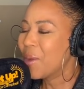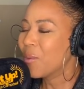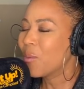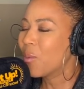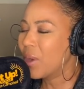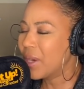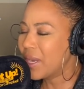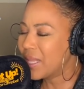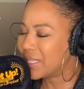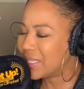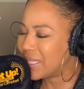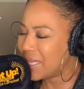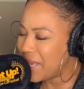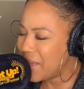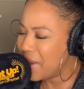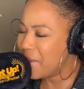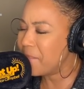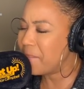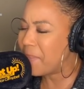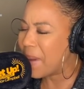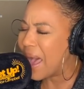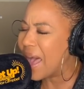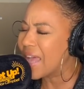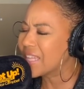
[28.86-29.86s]
When it's
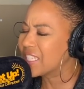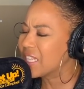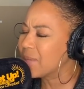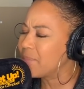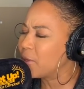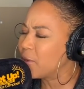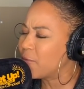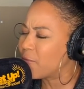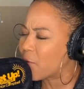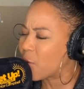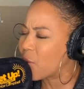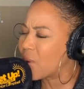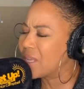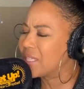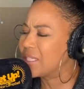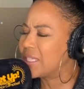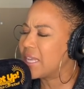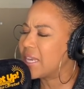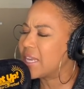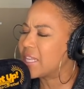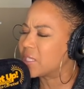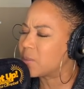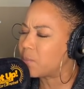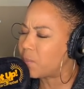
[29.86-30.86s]
impossible for us,
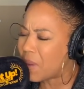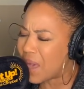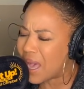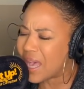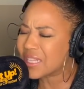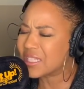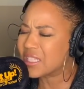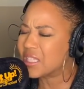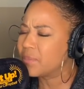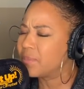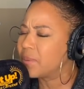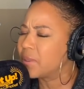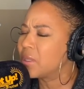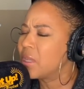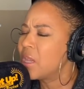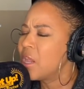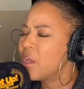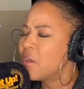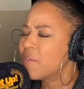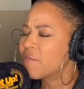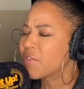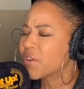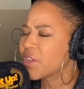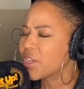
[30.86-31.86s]
it is possible
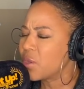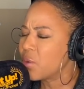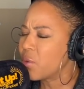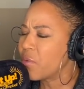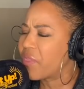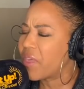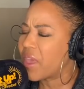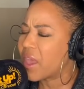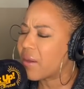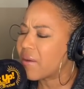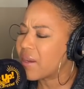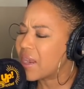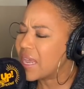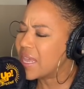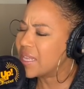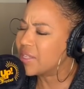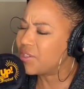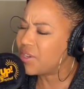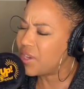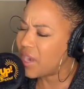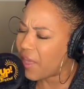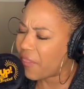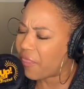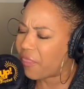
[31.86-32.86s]
for you. There is
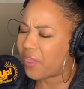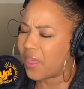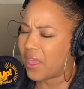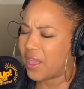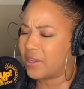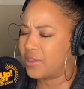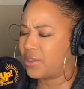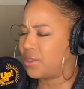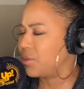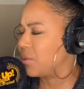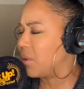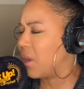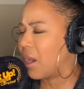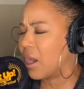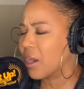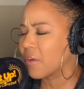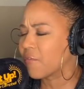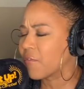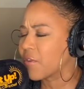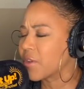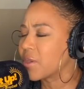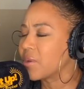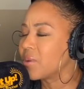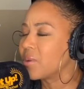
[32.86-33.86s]
nothing too
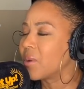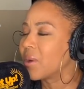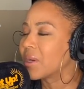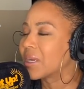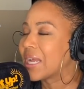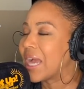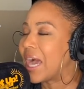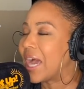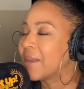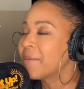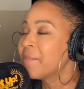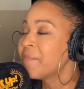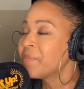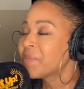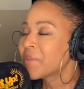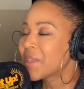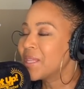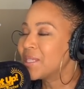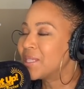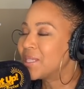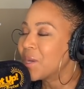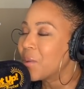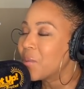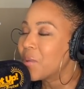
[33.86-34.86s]
hard for you, Lord God.
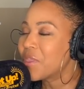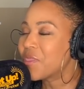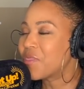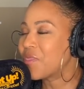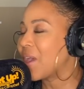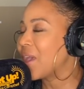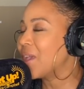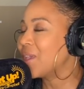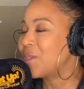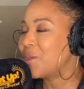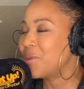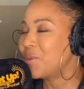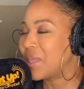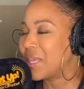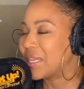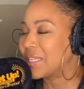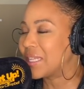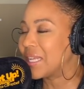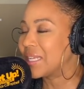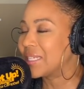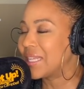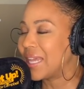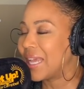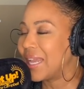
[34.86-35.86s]
And so we thank you that
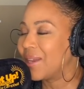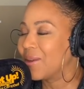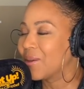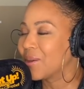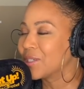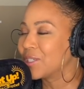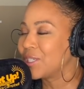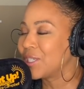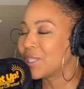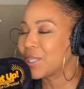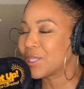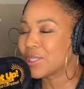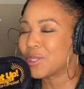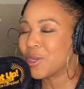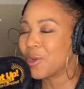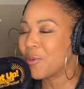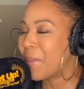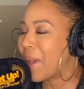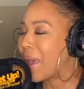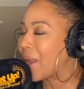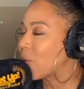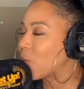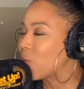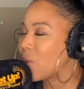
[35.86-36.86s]
today, Lord Jesus, no
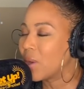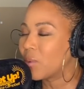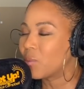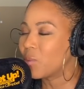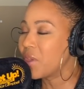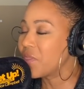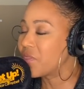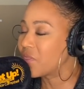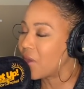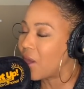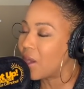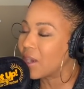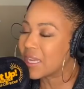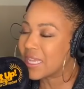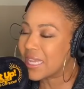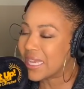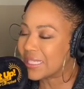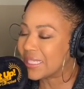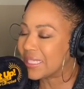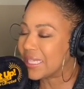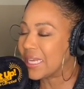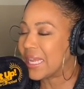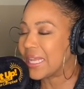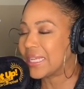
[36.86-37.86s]
matter what we thought
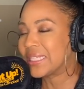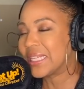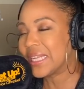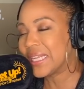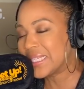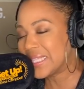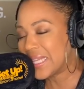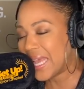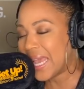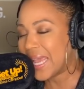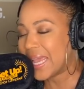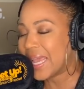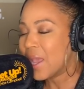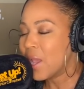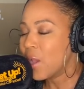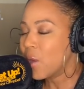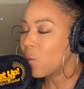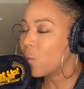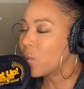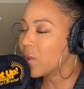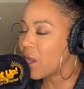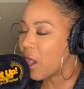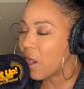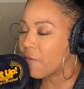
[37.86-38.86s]
yesterday, today
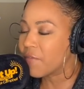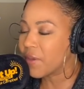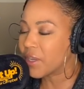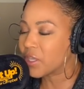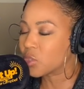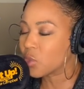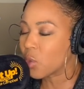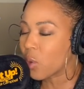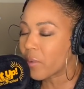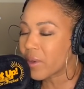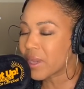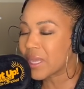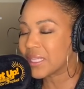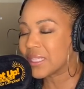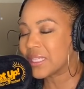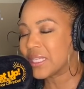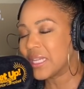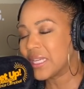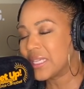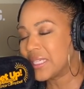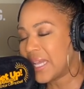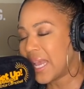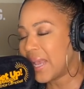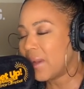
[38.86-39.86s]
we are victorious.
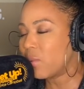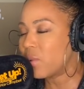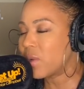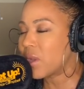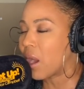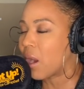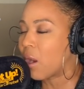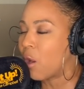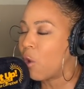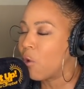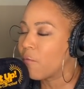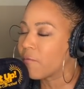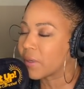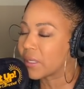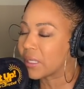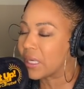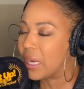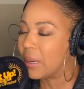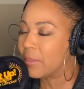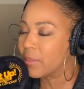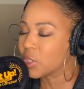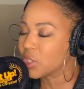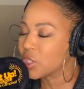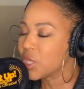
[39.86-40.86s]
Today we are
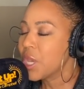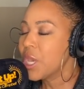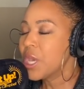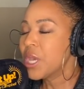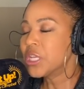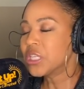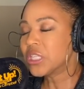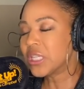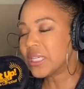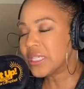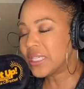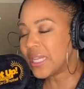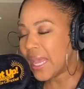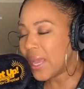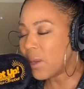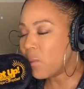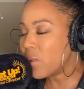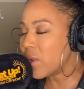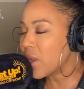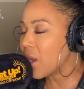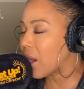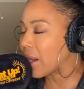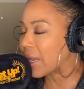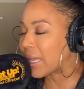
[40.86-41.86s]
overcomers. Today
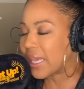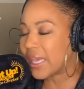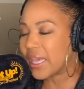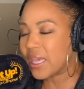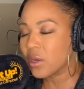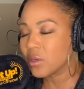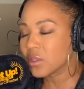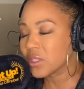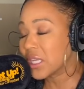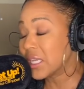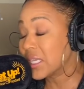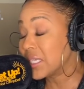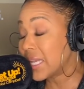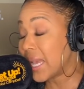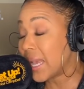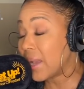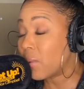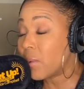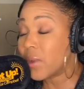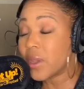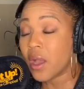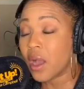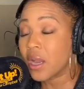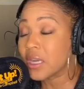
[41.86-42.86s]
we are healed. Today
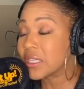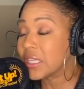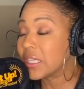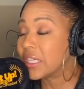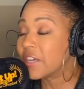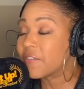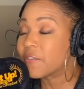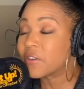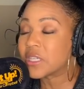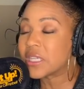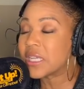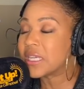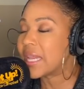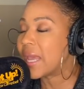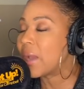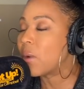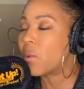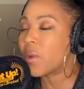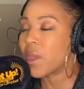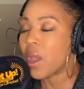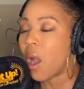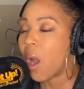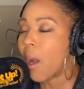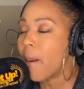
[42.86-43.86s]
we are delivered. Today
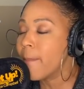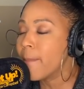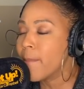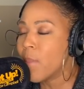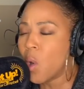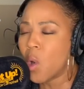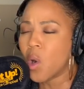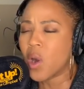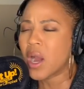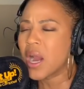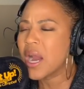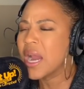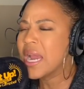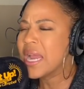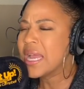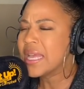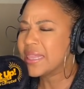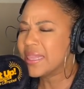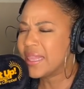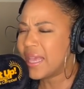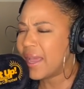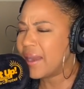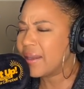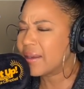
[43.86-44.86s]
we are more
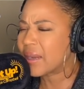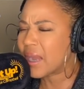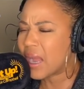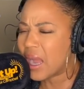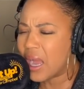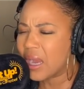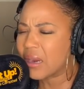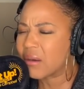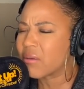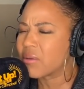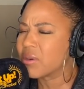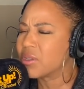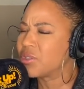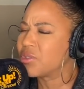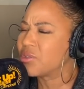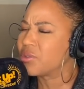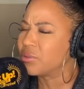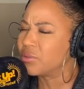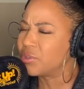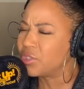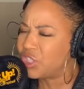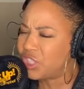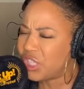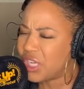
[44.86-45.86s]
than conquerors
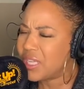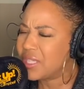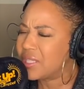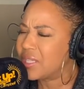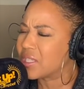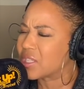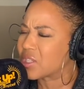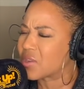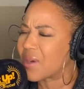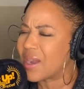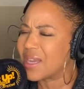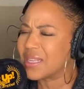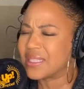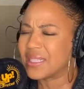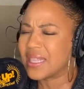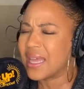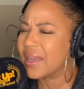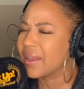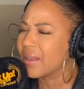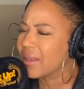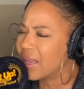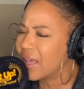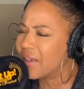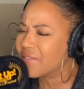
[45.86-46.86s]
through Jesus Christ
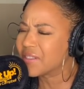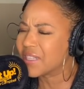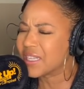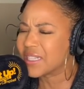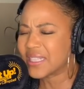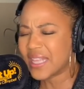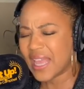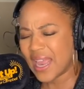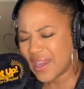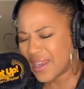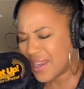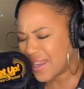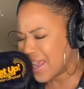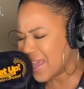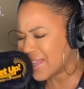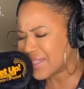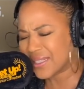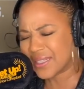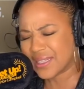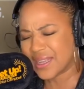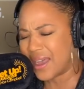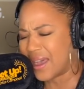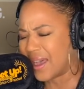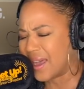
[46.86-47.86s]
that loves us. And
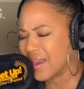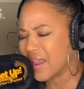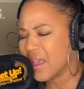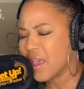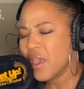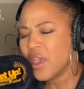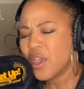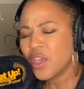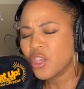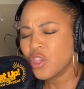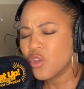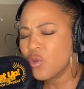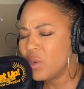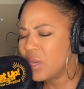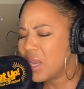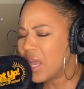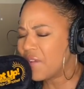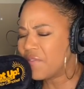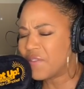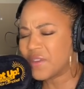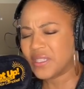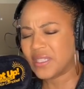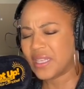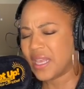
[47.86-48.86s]
yes, God, you
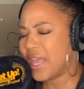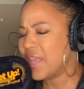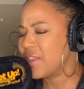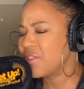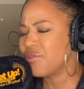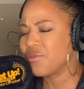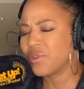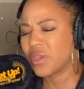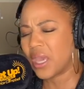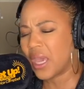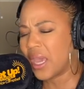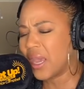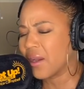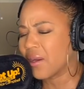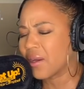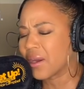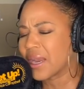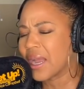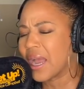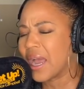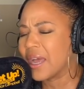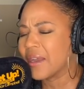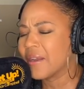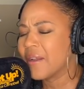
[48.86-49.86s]
love us and you care,
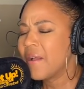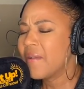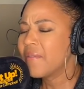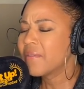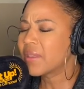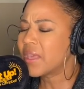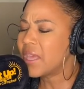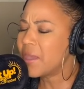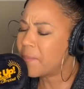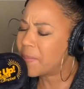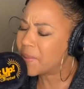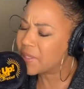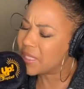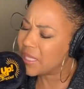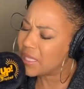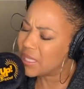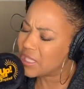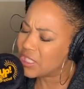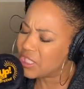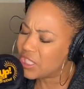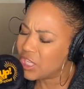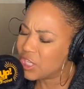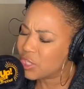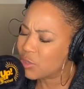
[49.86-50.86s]
God. Keep us in
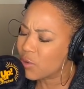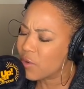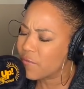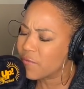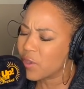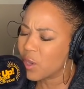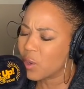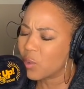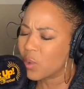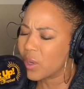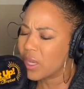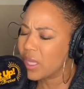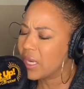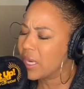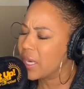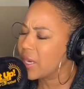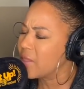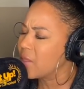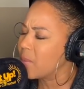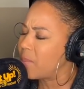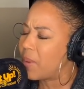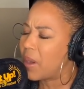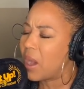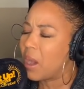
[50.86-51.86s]
the center of your will and
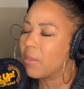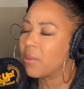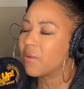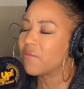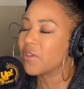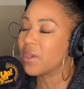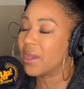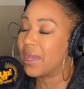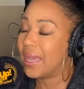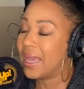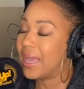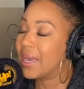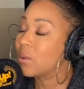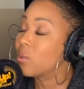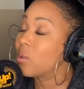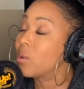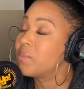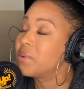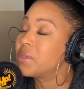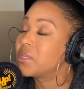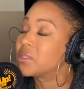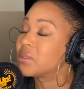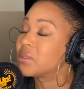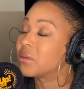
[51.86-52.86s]
in the palm of your hand. And
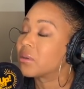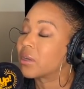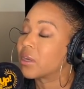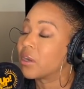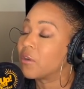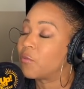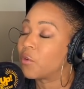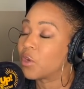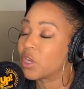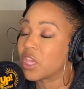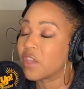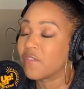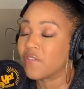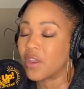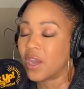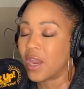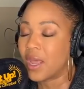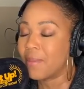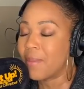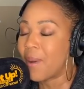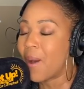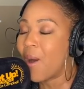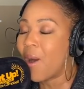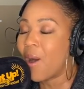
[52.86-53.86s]
we'll be so careful to keep your
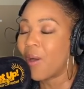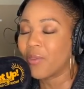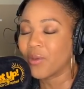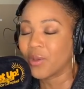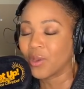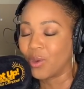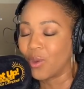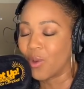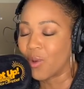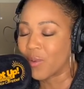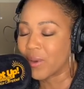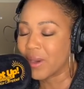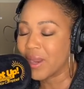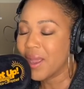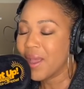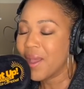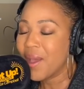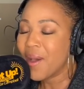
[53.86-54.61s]
name all the glory,